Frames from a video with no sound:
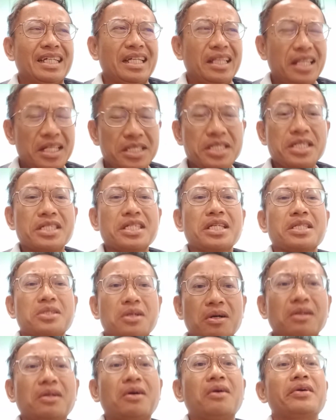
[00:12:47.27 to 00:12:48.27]
this is a
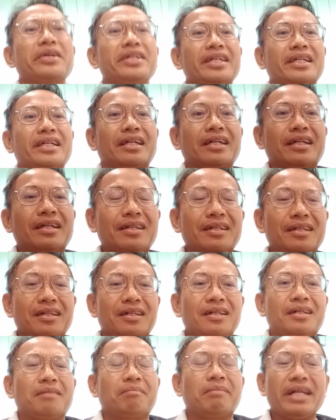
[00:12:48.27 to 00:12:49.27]
tall order,
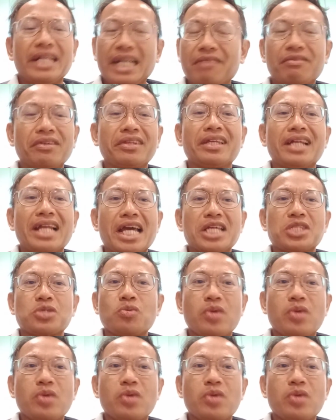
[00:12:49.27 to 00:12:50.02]
but nevertheless